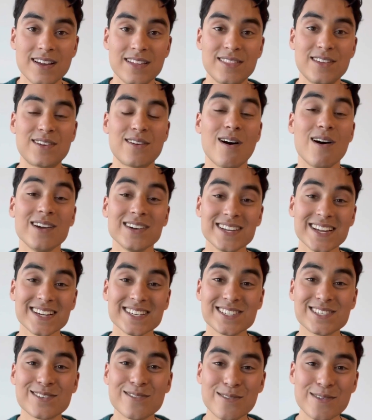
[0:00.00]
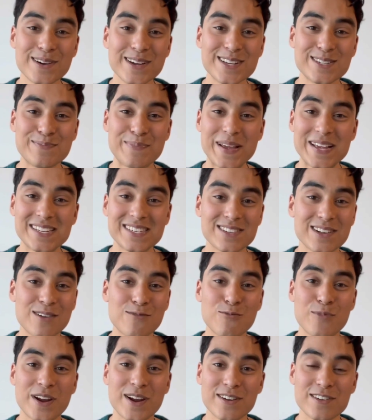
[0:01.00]
The context score is based
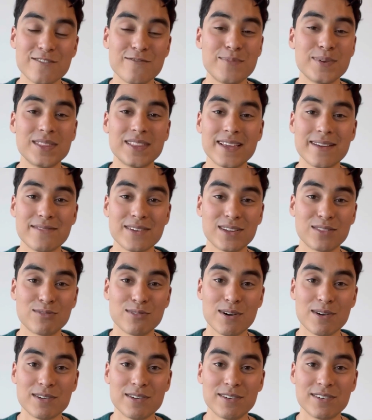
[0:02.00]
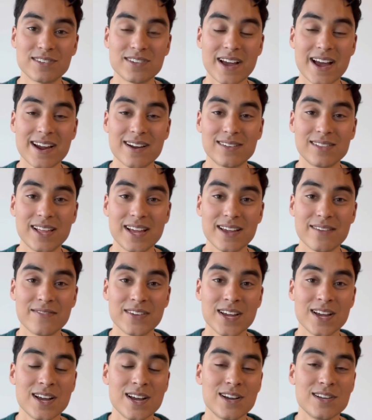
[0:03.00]
on where you've been living throughout your entire life.
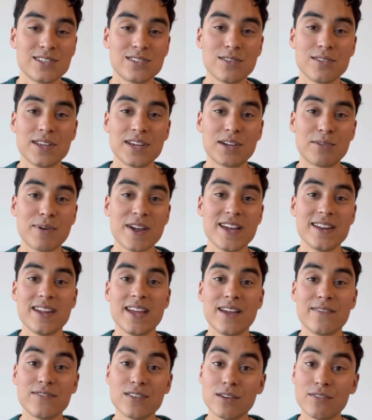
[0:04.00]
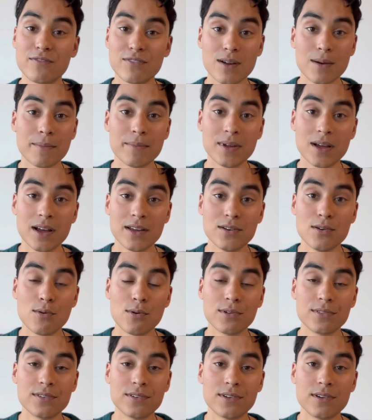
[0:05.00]
So they grade if you're from a
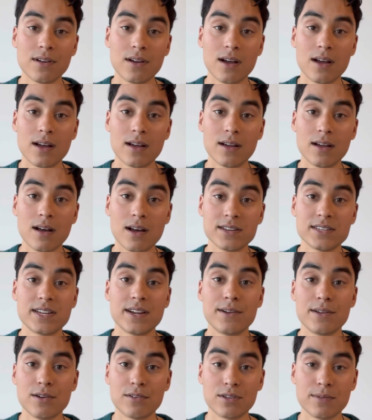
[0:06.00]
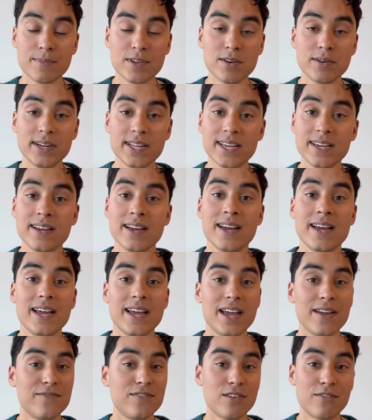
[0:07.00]
Northern Ontario community,
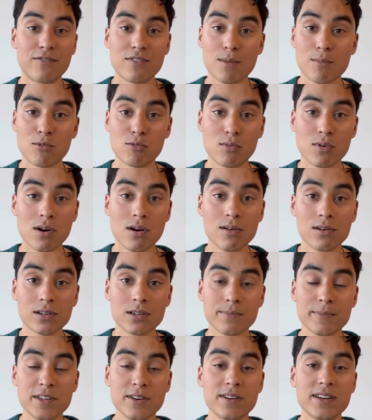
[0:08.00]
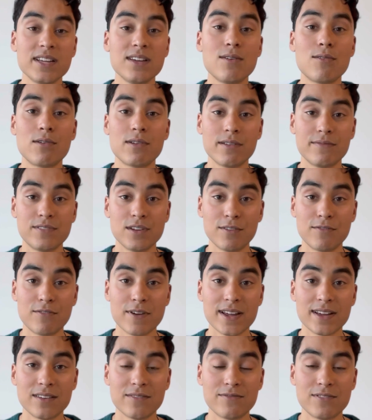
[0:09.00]
if you're from a rural community, or if you're
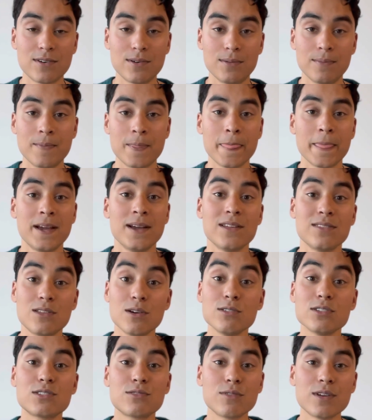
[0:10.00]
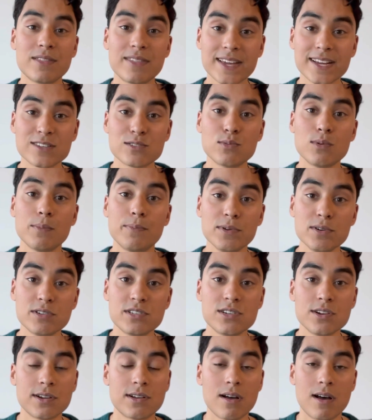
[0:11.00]
Francophone. Those 3 things will
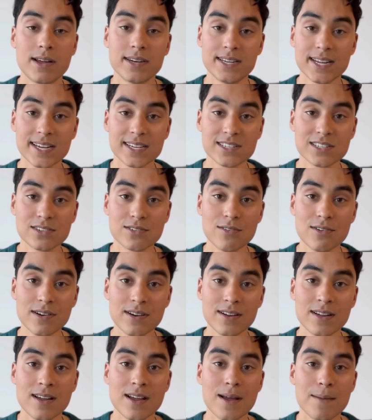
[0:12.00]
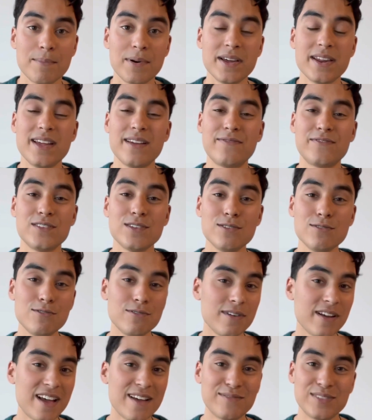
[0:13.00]
boost your context score, but if you
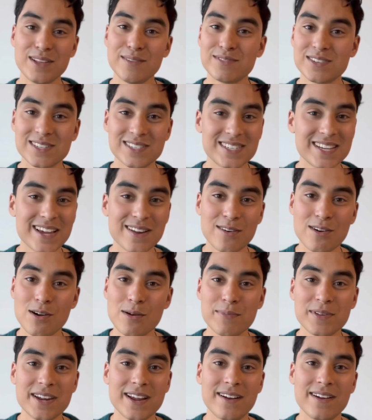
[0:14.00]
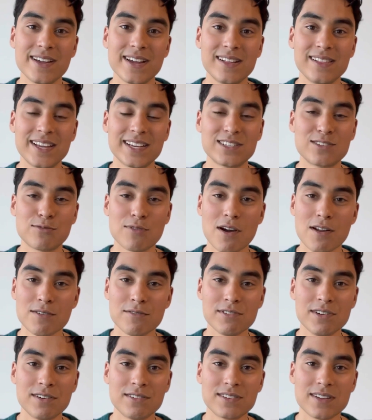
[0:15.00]
have lived in, say, an urban area like Toronto
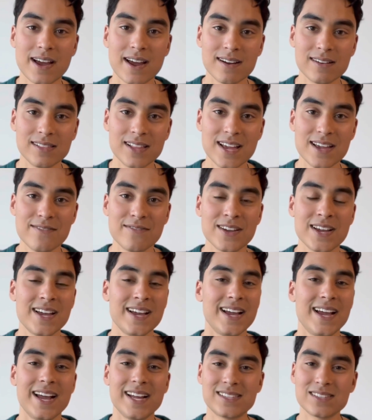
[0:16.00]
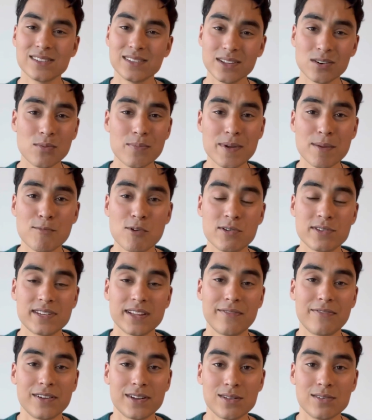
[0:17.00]
your entire life, it's a little bit more
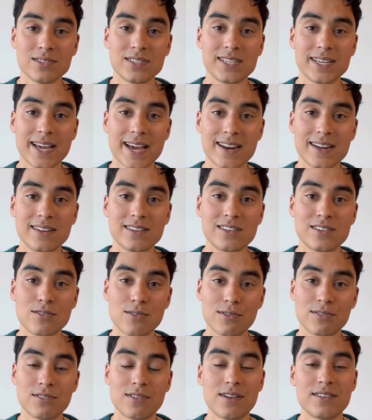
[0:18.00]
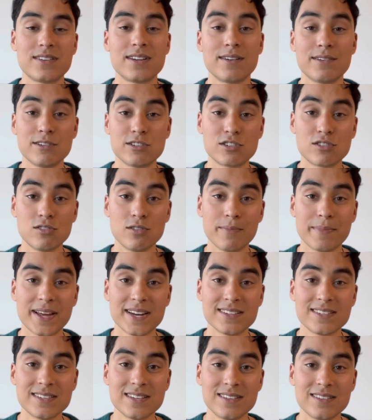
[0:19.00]
difficult to get into Northern Ontario School of
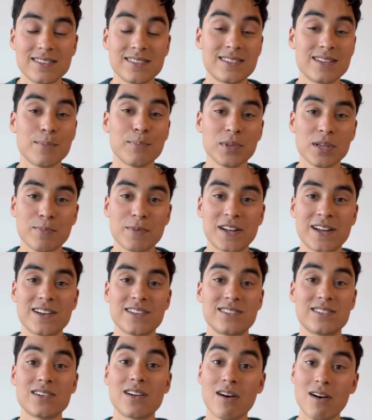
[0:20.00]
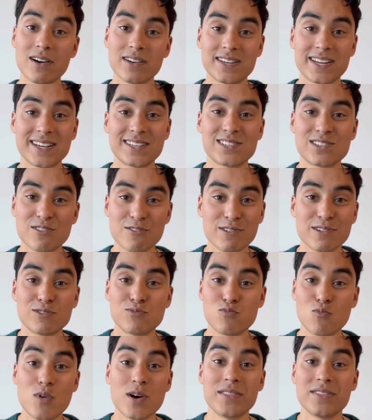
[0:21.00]
Medicine simply because the context score is
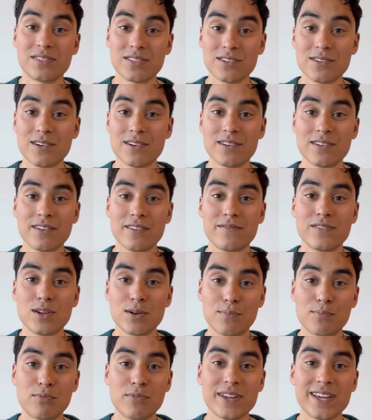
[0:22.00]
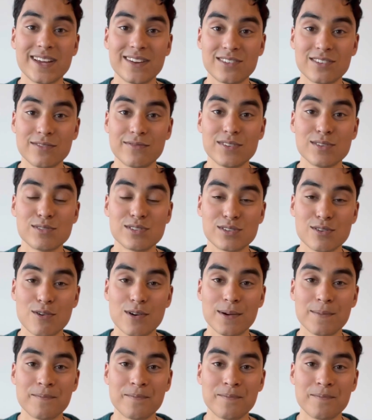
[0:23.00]
1/3 of your pre-interview score.